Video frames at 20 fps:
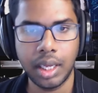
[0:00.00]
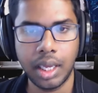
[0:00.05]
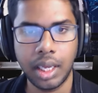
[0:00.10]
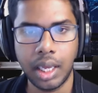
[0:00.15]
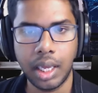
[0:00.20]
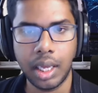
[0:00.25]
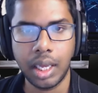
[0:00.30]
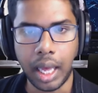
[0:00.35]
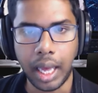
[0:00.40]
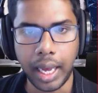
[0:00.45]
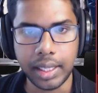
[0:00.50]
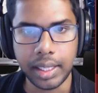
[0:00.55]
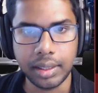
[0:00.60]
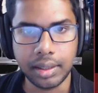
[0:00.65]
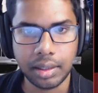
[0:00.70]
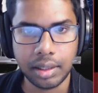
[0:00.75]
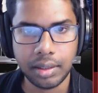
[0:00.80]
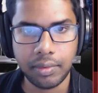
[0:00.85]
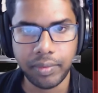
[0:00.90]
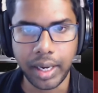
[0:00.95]
And the
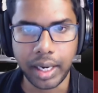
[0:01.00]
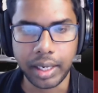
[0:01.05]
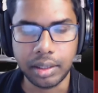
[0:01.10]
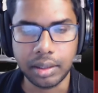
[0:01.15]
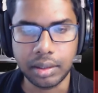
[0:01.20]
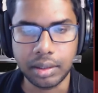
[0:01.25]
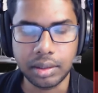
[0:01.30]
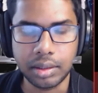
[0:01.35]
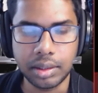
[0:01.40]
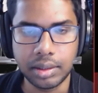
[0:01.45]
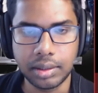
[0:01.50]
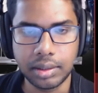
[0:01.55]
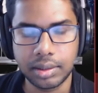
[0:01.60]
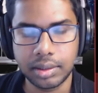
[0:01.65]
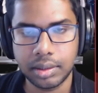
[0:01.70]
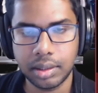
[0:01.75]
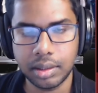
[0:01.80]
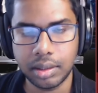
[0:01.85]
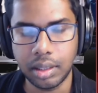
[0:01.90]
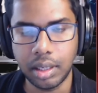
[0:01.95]
third factor is
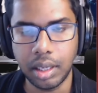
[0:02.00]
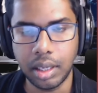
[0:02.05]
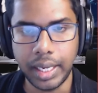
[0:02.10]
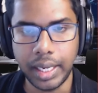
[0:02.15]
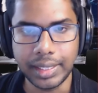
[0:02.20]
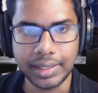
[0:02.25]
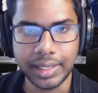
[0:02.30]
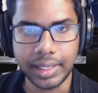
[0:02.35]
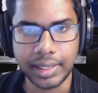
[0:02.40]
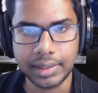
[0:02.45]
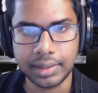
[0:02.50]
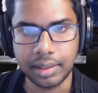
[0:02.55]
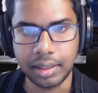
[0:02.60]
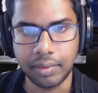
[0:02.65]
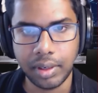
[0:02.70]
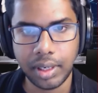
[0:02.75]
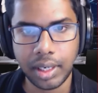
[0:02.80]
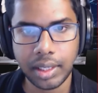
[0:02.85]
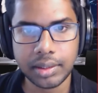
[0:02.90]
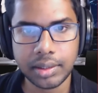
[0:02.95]
async
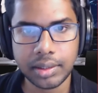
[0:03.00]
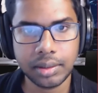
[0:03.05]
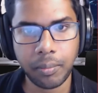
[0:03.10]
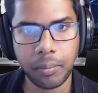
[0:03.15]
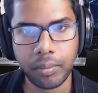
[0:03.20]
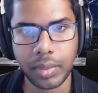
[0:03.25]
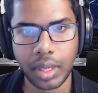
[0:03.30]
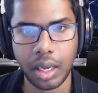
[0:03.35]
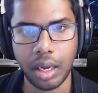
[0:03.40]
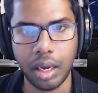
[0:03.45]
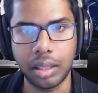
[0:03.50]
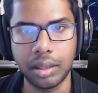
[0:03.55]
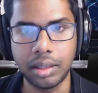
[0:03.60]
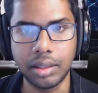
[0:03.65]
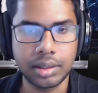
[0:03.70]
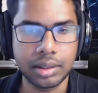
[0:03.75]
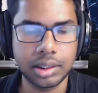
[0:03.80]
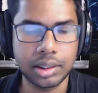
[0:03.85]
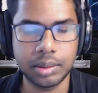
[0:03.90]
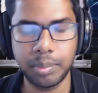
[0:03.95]
serverless. This
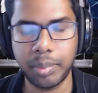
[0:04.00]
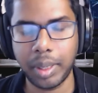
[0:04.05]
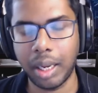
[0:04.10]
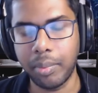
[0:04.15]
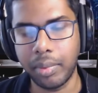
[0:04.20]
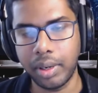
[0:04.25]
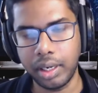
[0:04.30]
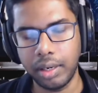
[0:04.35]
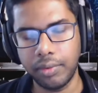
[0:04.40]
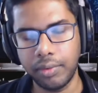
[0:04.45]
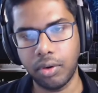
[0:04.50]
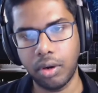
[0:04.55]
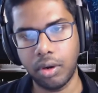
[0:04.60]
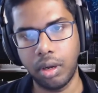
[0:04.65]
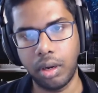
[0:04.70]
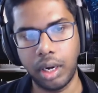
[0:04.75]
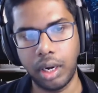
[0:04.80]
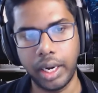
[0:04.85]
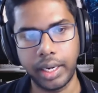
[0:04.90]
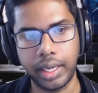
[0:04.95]
is primarily for
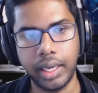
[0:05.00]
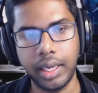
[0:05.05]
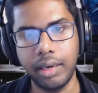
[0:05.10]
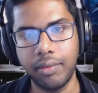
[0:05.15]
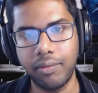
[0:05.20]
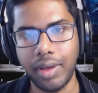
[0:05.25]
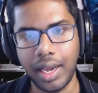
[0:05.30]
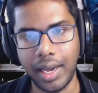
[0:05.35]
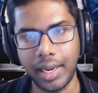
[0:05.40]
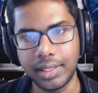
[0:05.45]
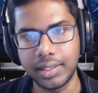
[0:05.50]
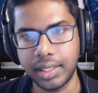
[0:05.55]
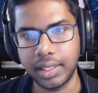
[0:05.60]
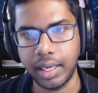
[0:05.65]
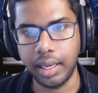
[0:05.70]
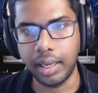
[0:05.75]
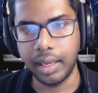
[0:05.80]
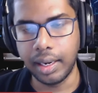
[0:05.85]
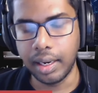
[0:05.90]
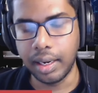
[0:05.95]
like infinite
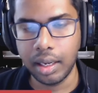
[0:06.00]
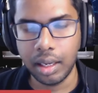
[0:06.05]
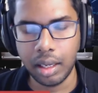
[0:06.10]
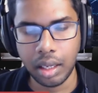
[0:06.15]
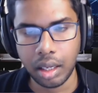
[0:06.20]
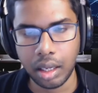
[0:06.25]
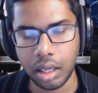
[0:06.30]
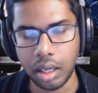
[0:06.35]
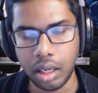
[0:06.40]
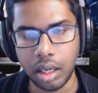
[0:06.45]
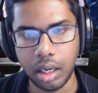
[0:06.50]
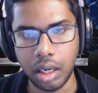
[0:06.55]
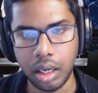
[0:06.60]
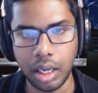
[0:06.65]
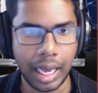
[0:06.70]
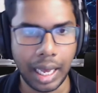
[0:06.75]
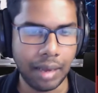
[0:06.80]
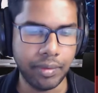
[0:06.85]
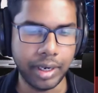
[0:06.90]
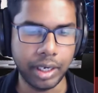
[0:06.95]
scale,
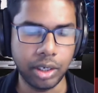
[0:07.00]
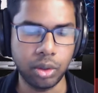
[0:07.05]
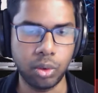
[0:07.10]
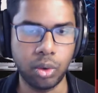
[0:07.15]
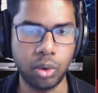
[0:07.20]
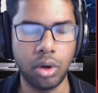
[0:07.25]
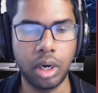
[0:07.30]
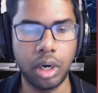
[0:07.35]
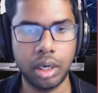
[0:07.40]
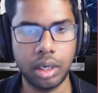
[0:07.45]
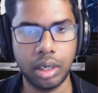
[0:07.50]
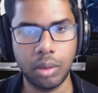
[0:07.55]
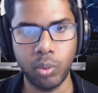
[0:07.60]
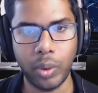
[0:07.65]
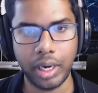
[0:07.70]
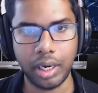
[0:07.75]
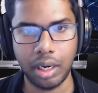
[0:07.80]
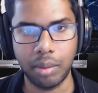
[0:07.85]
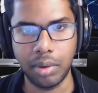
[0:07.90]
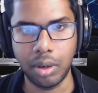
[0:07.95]
having to not
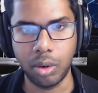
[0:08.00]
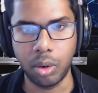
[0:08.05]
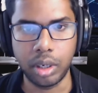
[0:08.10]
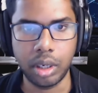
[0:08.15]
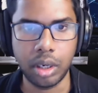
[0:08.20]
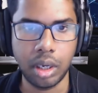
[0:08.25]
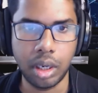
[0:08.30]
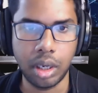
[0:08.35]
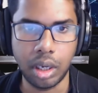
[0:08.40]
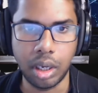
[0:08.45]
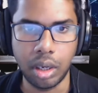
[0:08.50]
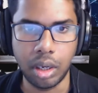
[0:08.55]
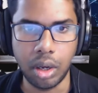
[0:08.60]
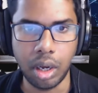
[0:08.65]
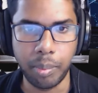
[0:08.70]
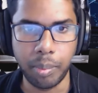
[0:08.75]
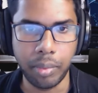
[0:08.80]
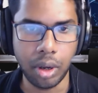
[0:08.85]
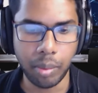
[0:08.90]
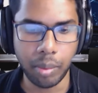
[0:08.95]
worry about
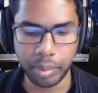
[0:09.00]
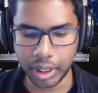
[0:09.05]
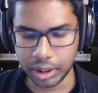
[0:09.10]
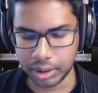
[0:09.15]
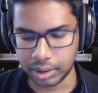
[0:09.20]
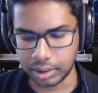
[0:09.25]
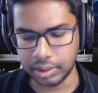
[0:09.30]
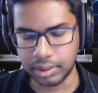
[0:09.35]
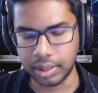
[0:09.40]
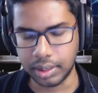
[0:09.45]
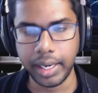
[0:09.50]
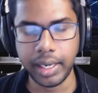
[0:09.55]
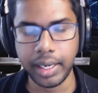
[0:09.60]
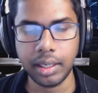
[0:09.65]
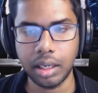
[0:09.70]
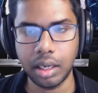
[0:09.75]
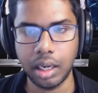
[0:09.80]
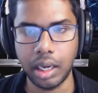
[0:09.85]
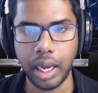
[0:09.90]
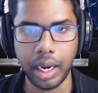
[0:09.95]
operations, right?
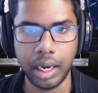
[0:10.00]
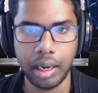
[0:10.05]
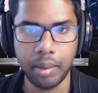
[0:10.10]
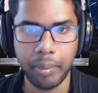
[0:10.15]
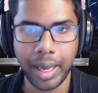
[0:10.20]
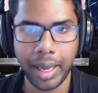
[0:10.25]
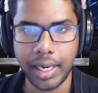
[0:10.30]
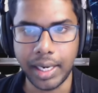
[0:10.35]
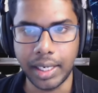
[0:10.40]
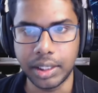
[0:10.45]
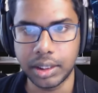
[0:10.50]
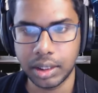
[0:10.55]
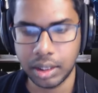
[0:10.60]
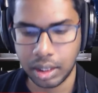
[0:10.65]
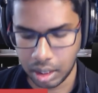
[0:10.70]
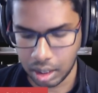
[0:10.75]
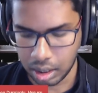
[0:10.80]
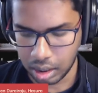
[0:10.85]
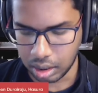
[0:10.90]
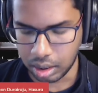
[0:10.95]
And manage
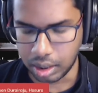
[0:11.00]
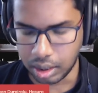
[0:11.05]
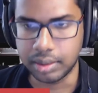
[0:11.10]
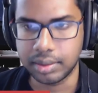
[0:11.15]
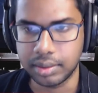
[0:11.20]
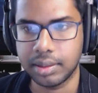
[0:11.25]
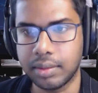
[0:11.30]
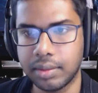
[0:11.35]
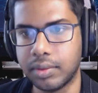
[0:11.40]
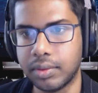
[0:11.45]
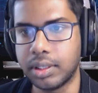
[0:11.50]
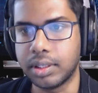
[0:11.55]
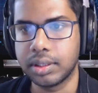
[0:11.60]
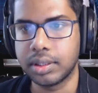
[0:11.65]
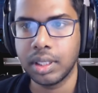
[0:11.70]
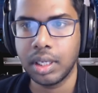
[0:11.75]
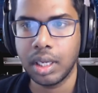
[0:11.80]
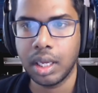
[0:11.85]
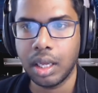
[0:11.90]
the servers.